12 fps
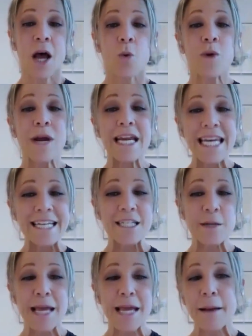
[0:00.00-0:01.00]
we need
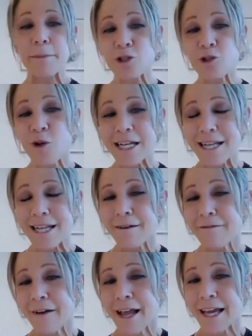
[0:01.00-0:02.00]
to be able to
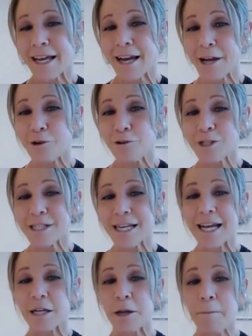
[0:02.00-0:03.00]
identify and
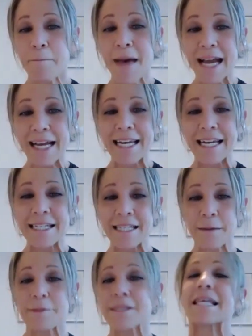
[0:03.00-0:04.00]
understand
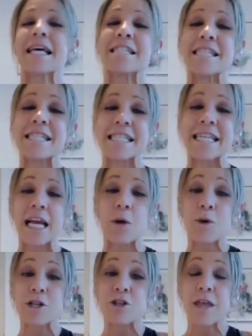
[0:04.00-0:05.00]
mechanisms that
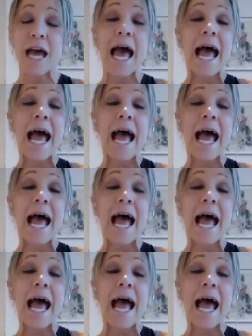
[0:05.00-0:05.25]
distinguish